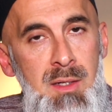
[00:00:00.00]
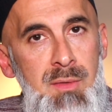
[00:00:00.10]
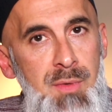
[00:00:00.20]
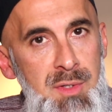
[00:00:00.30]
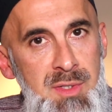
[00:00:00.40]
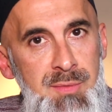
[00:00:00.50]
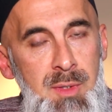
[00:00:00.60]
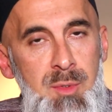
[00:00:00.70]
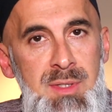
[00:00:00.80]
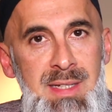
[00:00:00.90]
First and
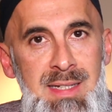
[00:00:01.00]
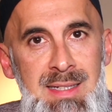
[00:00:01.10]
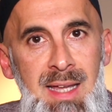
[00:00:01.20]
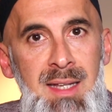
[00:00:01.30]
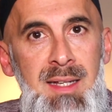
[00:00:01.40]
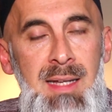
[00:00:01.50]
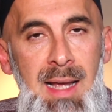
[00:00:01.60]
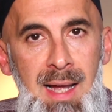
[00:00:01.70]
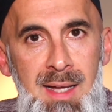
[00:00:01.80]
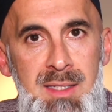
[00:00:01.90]
foremost, intend and
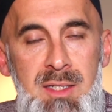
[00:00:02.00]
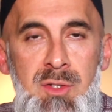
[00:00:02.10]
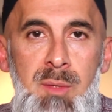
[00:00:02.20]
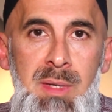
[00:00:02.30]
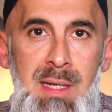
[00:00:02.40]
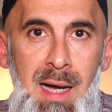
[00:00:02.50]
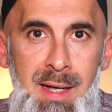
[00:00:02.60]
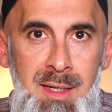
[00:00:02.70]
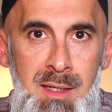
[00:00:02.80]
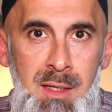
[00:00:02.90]
ask to be
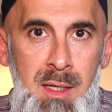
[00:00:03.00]
guided